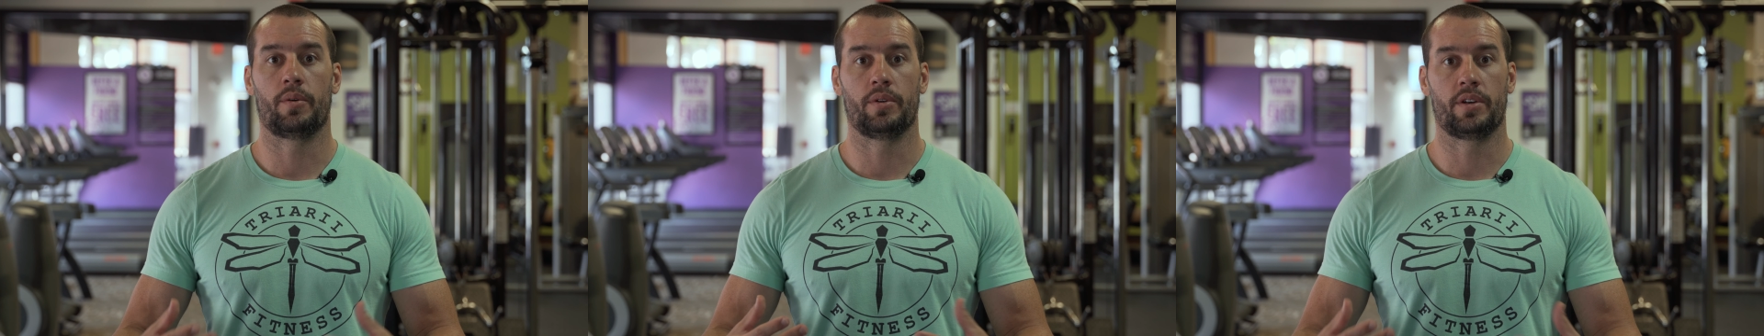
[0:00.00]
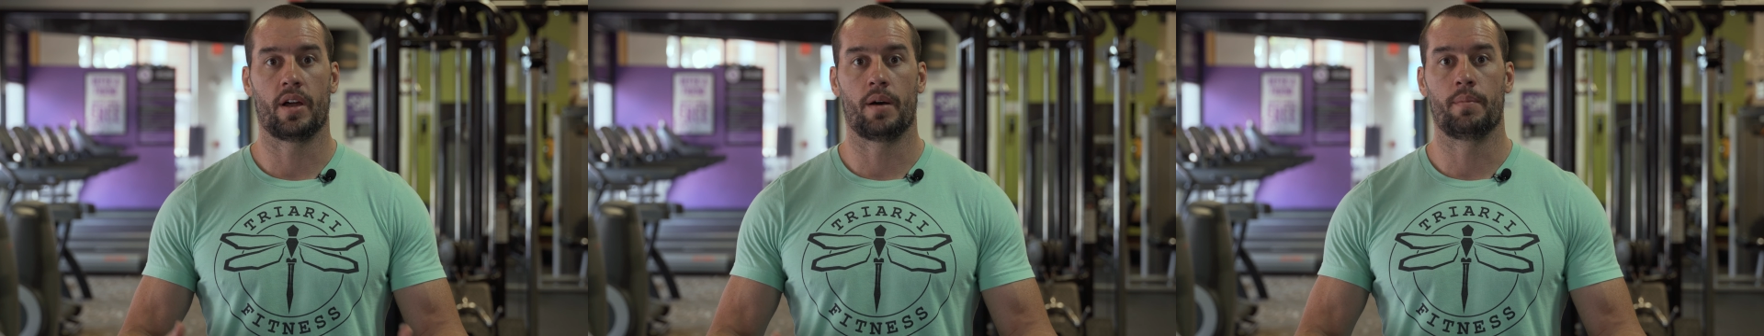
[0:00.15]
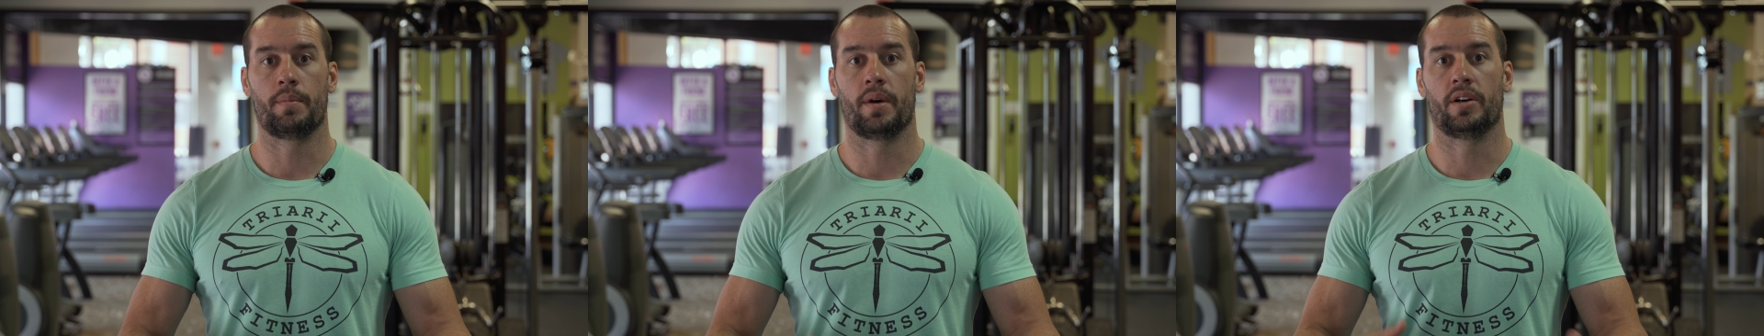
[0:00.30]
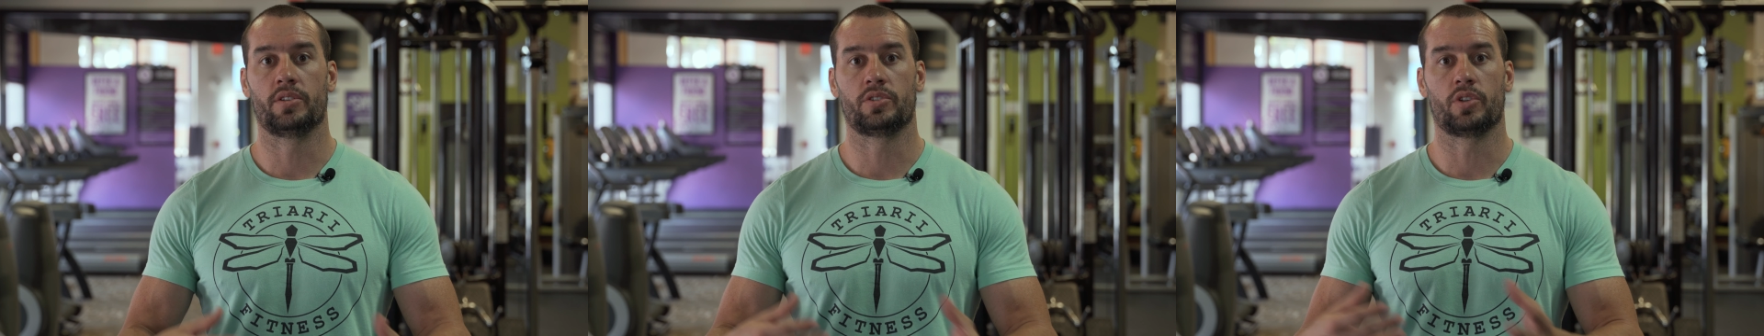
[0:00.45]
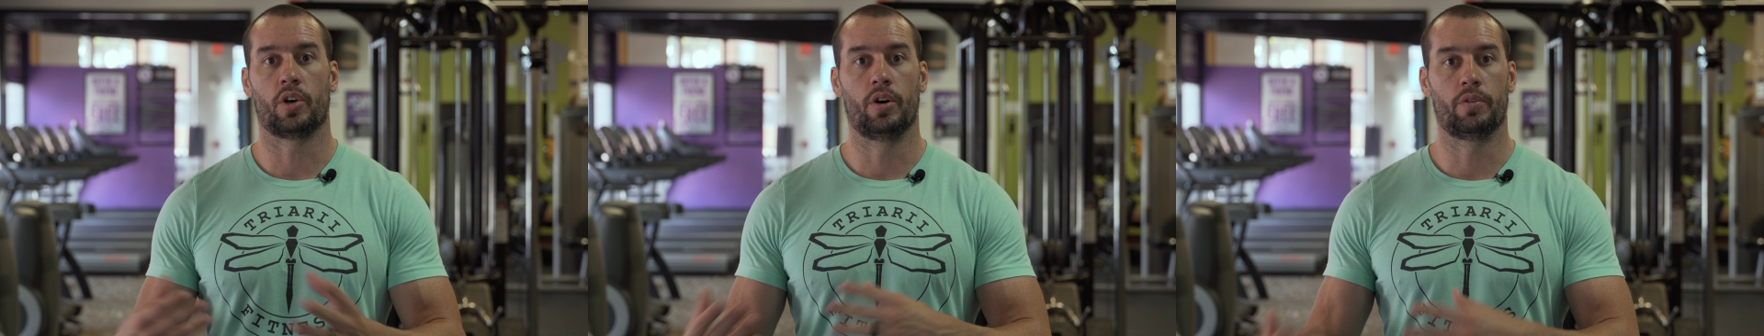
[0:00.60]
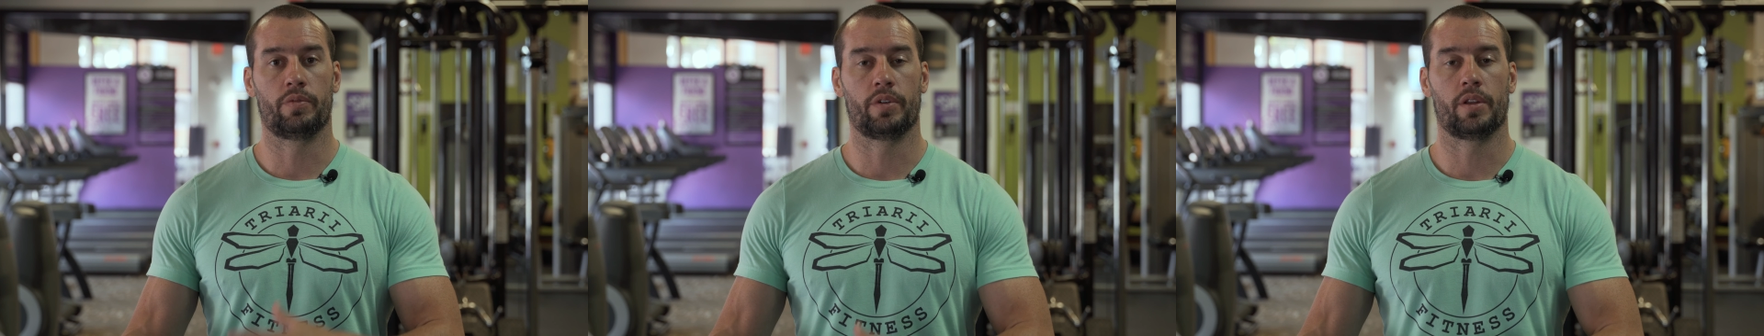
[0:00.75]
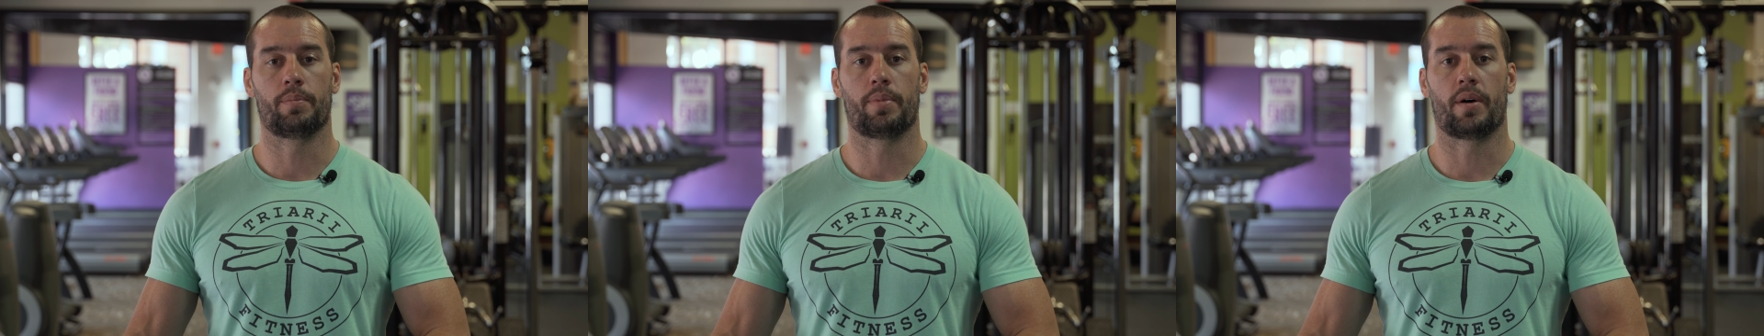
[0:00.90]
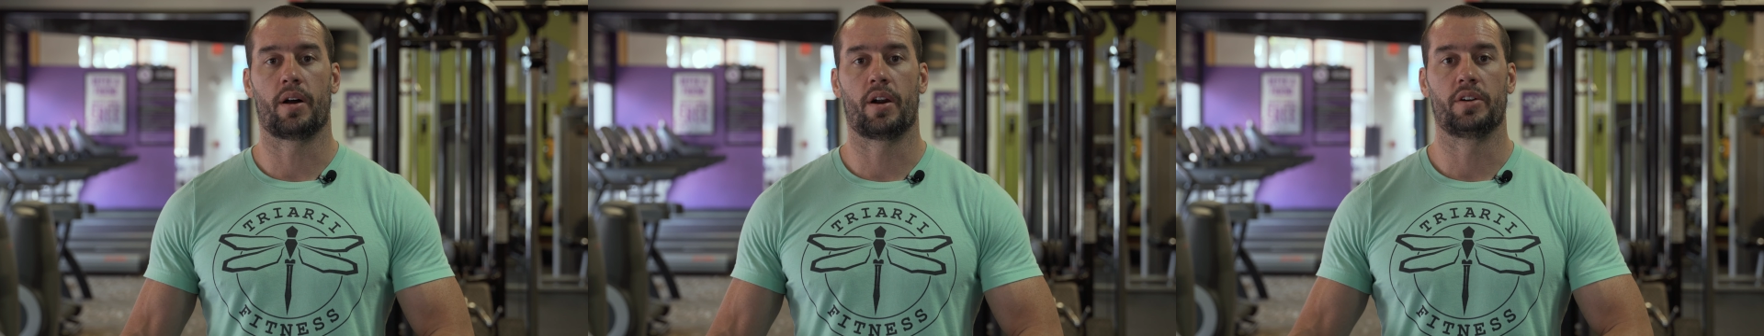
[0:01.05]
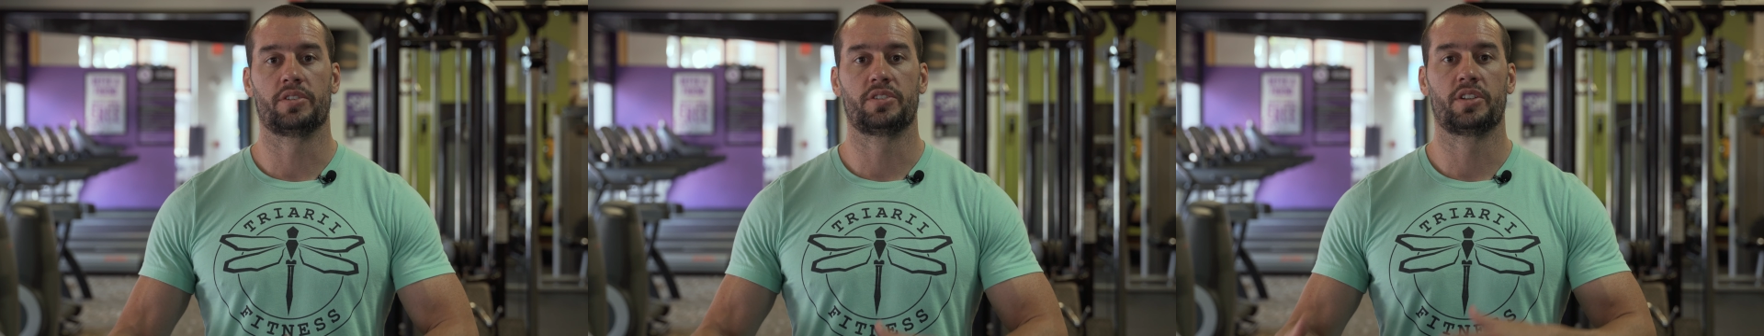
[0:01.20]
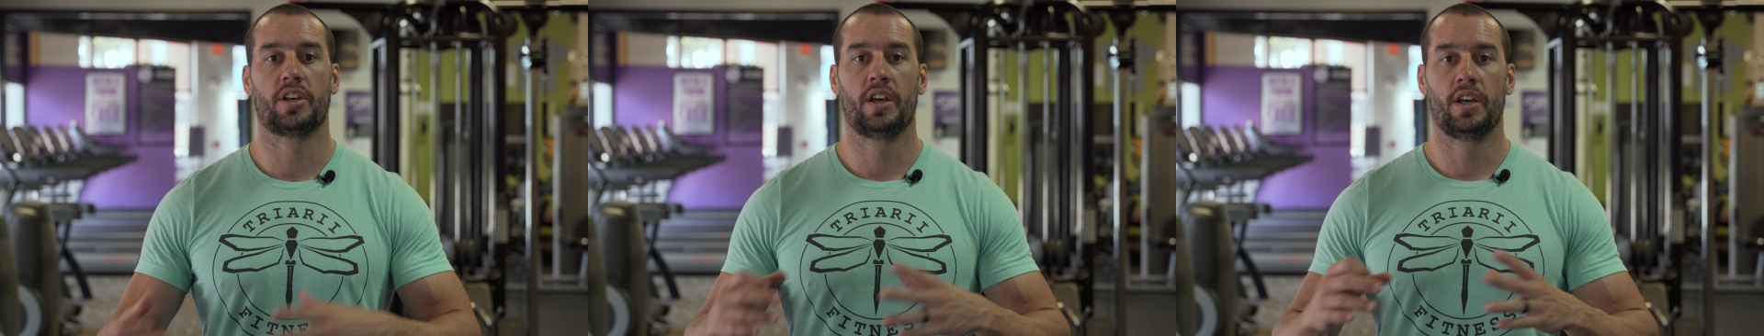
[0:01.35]
with dumbbells over the
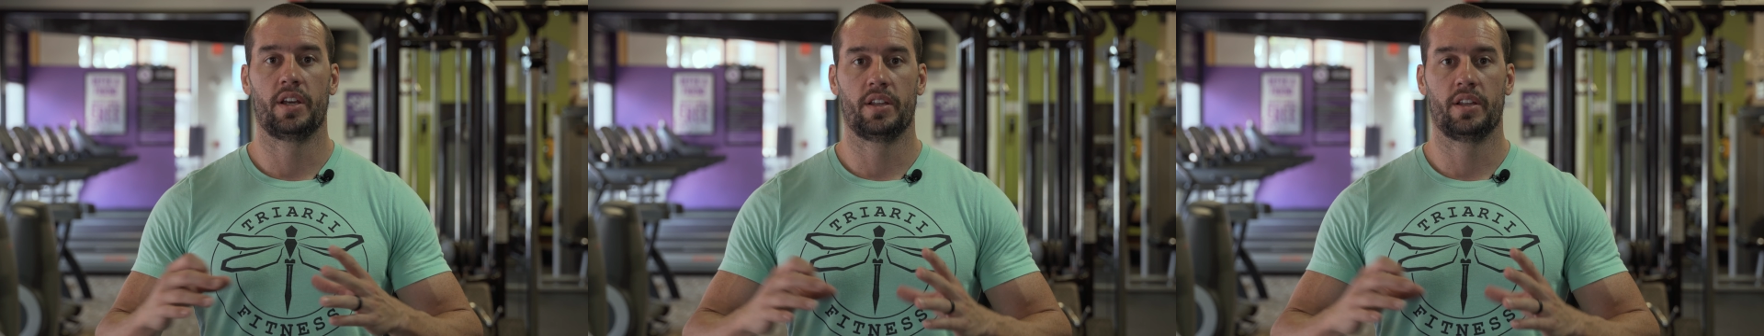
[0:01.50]
bars.